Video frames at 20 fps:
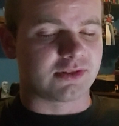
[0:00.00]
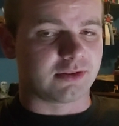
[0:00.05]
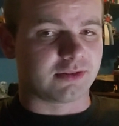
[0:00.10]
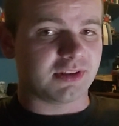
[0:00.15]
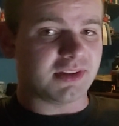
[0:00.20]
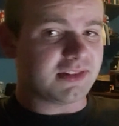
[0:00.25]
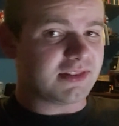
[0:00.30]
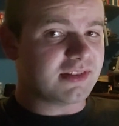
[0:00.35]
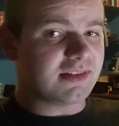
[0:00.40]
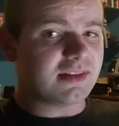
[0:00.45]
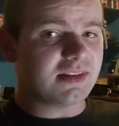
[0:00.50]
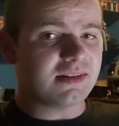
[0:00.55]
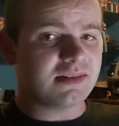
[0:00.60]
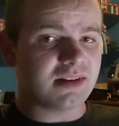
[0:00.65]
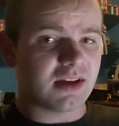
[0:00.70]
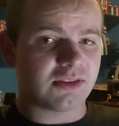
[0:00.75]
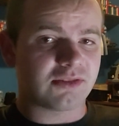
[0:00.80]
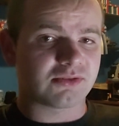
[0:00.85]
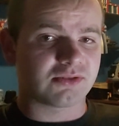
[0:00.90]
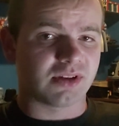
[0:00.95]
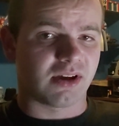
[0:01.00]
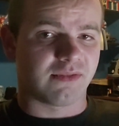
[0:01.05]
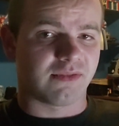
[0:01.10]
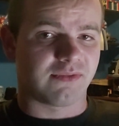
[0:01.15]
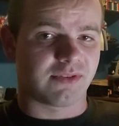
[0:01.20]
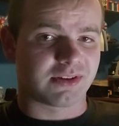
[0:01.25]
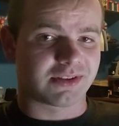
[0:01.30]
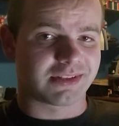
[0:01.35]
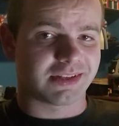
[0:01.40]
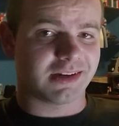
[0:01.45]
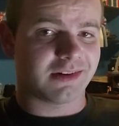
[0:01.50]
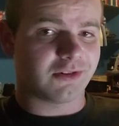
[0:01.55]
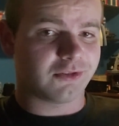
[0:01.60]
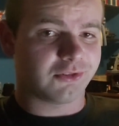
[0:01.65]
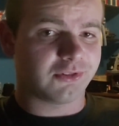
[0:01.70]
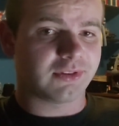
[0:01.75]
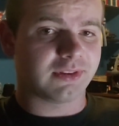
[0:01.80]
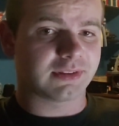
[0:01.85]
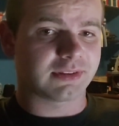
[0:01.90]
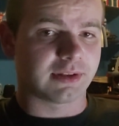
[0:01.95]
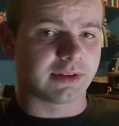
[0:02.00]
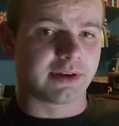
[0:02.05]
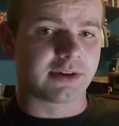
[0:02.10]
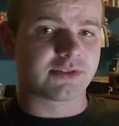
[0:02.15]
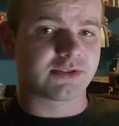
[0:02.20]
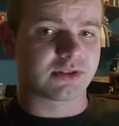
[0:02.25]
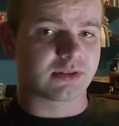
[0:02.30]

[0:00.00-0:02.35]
Though this is another tough one because I also think the Lions